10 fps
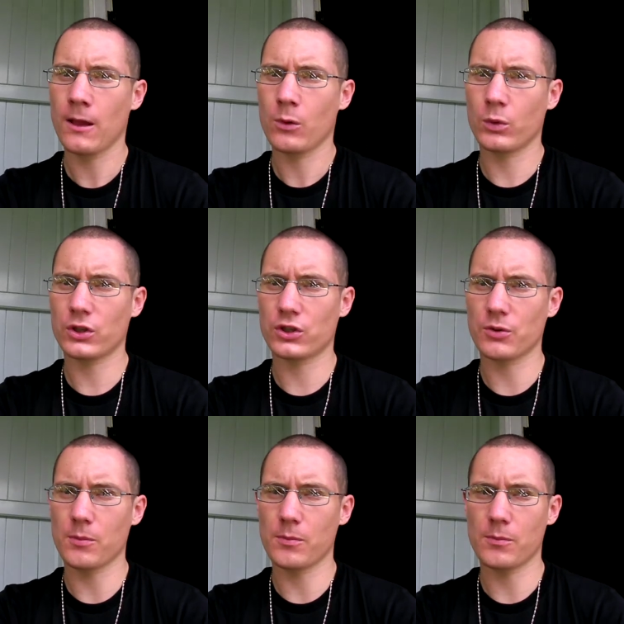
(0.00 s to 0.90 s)
which
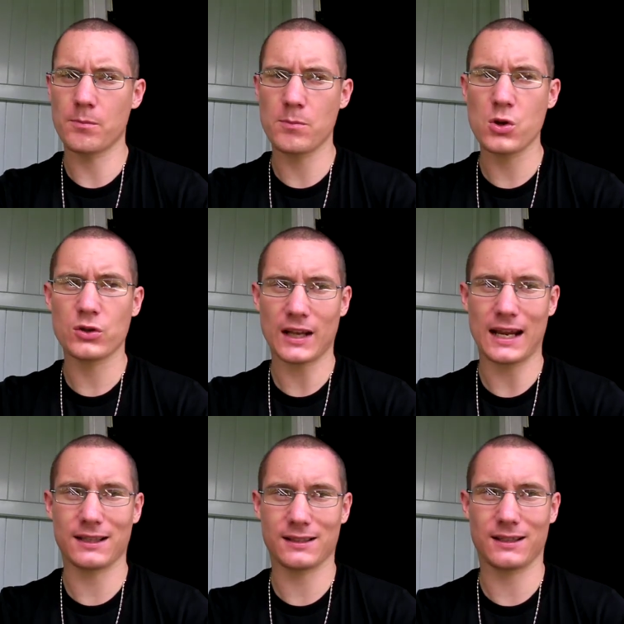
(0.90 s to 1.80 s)

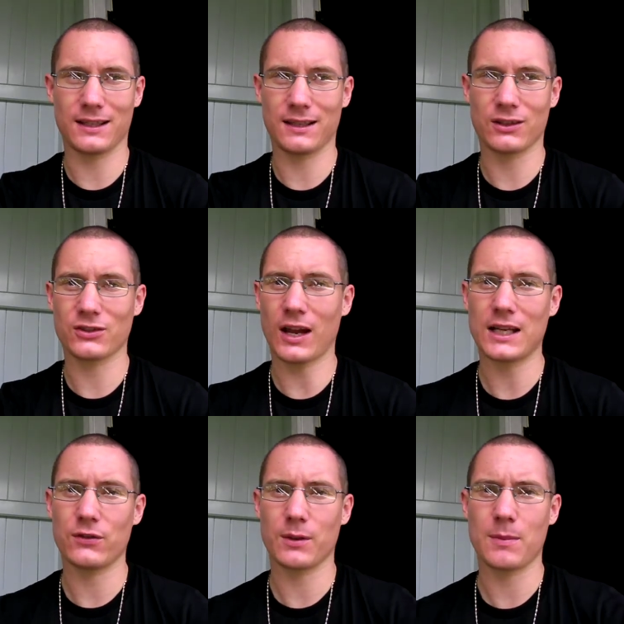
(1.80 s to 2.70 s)
mutates the, the
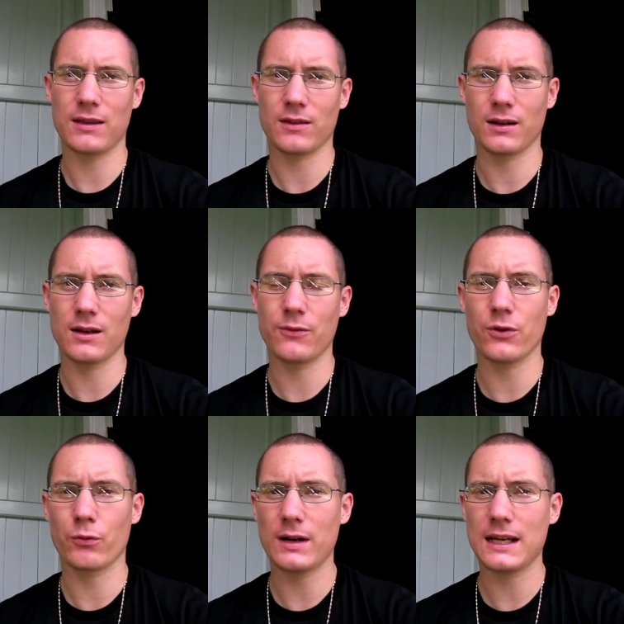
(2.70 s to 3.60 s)
scientific method. If
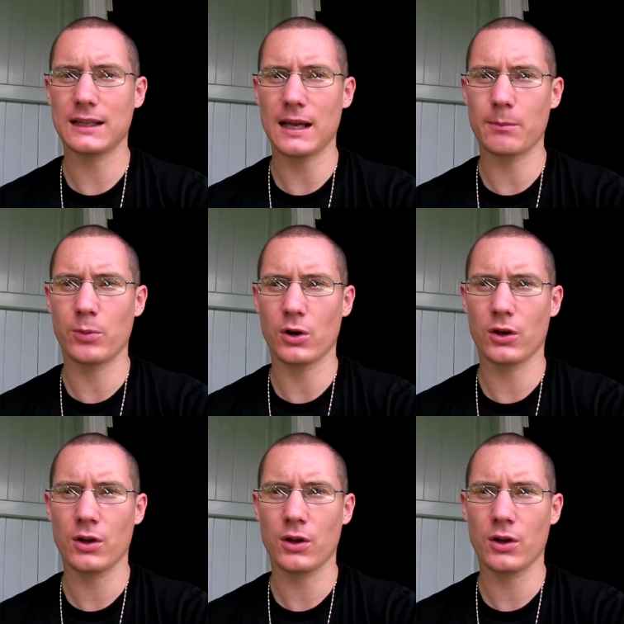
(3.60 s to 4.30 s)
you read that book,